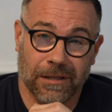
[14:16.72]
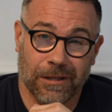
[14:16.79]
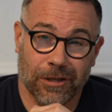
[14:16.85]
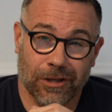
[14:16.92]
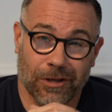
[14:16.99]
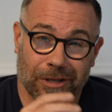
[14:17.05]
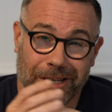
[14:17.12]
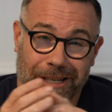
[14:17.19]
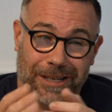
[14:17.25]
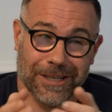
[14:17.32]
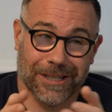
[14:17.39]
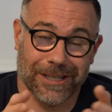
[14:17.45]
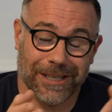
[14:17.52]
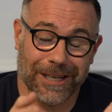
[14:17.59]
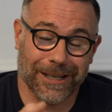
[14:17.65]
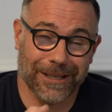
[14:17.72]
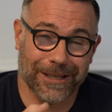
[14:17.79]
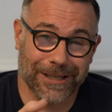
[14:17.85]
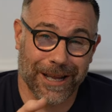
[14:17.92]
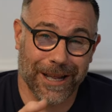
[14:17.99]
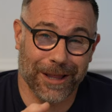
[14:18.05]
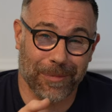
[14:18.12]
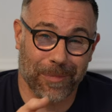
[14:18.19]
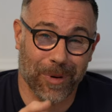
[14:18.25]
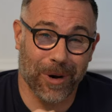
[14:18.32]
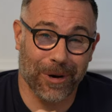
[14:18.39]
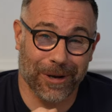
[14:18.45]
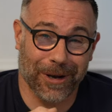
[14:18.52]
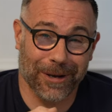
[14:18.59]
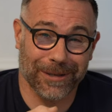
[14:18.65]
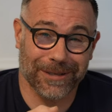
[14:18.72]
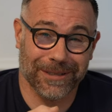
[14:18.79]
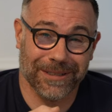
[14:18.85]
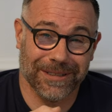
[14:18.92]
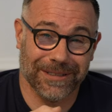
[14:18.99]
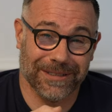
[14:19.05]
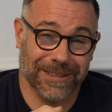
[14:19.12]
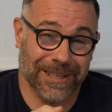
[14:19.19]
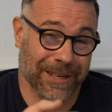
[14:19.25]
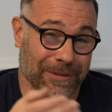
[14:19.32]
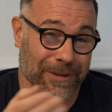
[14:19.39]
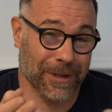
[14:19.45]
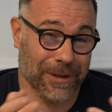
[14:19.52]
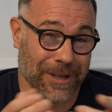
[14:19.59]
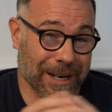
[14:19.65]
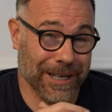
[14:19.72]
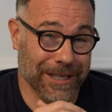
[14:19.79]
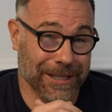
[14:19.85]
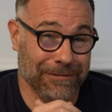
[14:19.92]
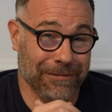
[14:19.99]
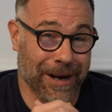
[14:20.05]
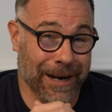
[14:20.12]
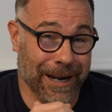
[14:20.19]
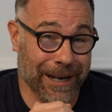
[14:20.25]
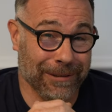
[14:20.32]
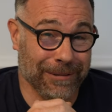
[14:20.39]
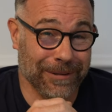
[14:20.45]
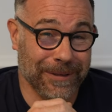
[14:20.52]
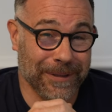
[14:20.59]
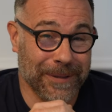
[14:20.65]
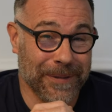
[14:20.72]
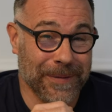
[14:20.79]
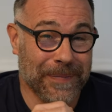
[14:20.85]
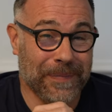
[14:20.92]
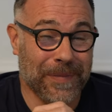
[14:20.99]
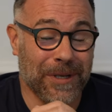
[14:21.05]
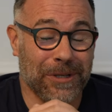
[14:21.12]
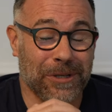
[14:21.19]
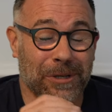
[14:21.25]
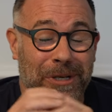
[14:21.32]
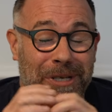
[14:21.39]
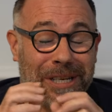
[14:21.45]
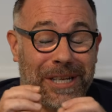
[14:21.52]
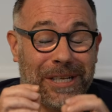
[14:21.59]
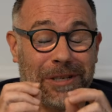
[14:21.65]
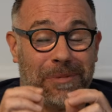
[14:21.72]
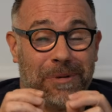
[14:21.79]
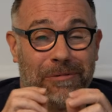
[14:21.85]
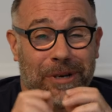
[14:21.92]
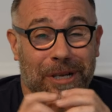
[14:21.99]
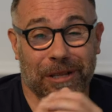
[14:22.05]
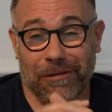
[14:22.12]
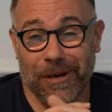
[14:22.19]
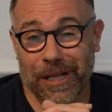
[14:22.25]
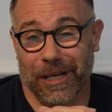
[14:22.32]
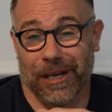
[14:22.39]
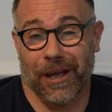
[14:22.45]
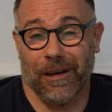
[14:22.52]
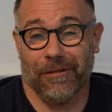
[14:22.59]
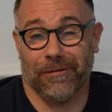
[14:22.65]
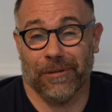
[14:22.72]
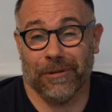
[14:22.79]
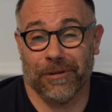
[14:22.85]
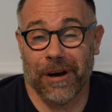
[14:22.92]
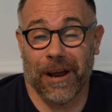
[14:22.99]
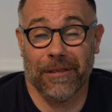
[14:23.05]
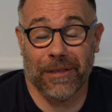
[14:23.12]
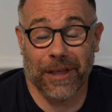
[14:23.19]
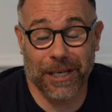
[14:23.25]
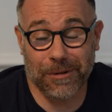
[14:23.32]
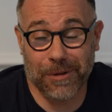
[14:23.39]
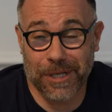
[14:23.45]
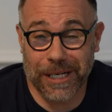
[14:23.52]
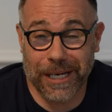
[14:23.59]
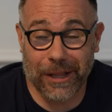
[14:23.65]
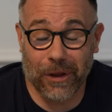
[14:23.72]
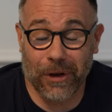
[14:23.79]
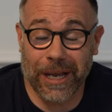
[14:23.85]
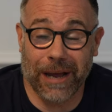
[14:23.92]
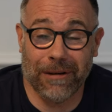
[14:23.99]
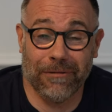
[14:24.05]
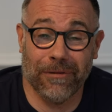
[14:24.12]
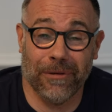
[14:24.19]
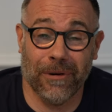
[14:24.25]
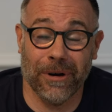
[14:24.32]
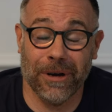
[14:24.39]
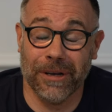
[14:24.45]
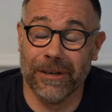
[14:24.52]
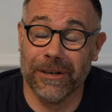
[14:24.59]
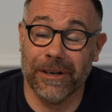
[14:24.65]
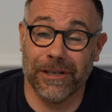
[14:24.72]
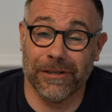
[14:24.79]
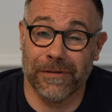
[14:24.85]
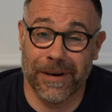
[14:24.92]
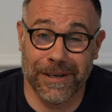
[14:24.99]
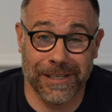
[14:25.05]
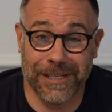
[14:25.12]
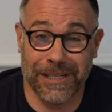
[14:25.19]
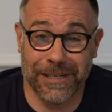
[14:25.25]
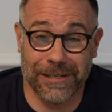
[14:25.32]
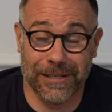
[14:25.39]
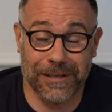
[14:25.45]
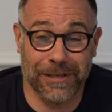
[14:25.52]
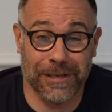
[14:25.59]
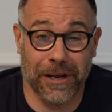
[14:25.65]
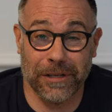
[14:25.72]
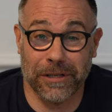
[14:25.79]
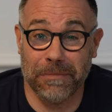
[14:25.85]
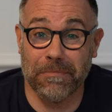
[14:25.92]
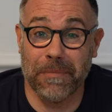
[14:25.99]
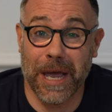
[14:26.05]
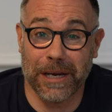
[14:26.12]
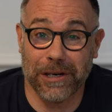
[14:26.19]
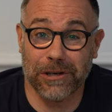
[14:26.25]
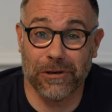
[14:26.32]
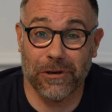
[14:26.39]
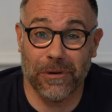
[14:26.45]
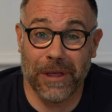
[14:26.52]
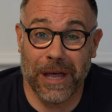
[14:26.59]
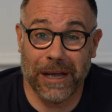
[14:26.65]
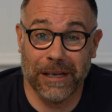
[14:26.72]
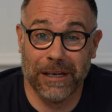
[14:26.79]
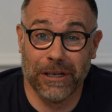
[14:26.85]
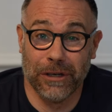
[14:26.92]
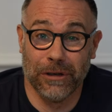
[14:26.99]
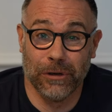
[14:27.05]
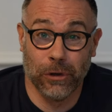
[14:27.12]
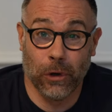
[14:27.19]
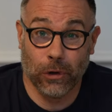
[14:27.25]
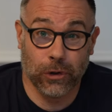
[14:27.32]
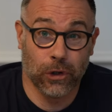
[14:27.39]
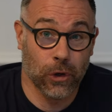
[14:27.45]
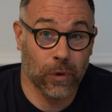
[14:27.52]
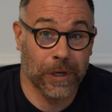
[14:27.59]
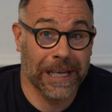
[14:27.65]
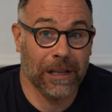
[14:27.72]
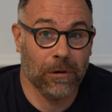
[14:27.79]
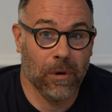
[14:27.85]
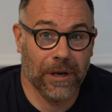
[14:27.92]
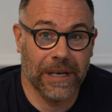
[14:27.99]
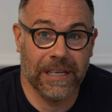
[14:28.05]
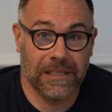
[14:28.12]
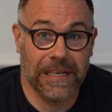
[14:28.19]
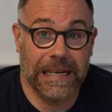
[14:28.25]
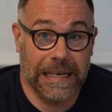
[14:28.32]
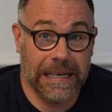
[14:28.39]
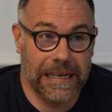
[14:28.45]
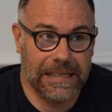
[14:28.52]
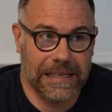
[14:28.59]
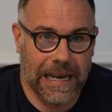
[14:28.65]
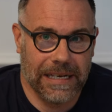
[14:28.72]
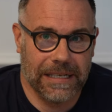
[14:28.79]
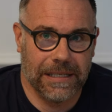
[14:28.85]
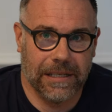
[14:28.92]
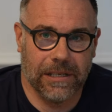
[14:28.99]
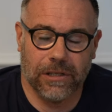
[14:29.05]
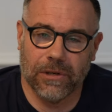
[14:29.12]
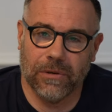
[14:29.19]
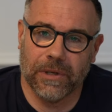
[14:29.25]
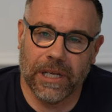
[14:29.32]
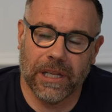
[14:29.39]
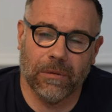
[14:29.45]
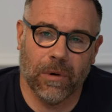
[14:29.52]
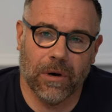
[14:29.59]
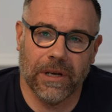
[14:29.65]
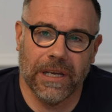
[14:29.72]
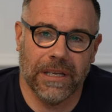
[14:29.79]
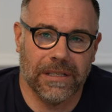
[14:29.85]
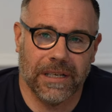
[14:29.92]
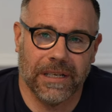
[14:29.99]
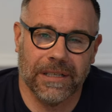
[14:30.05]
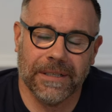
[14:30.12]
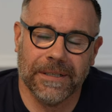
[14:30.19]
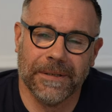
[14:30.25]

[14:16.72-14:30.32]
so they can still sell the product even though they'd actually ran out. So you need to be really, really careful. There are things which you can look out for as far as this is concerned to make sure that your 2 kilowatt heater is actually a 2 kilowatt heater.